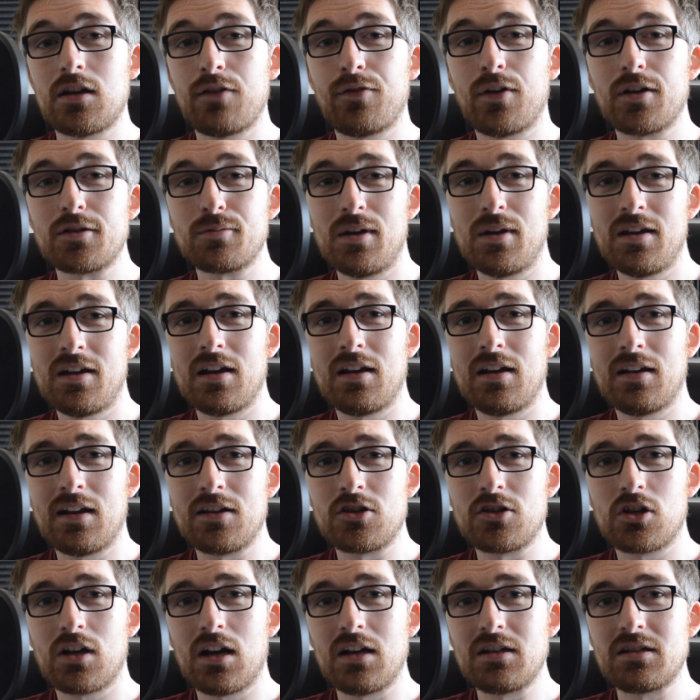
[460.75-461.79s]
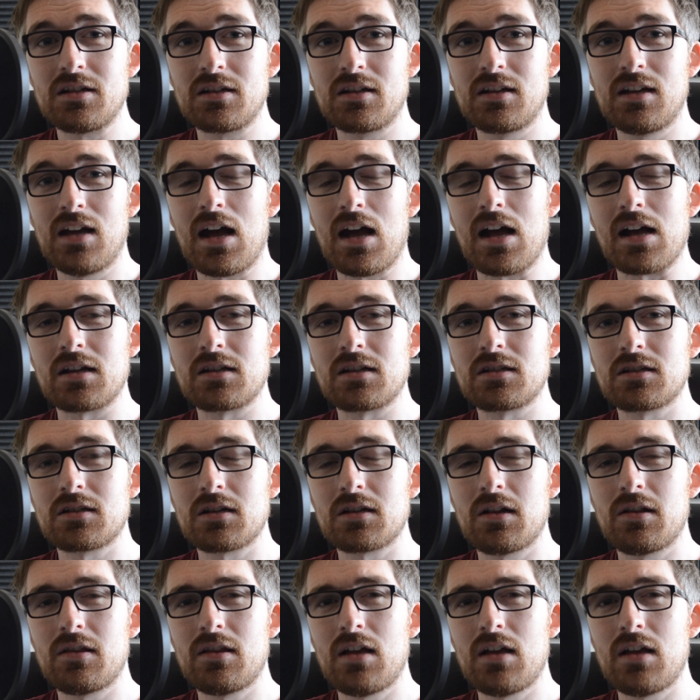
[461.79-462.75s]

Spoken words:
if I was making an educated guess,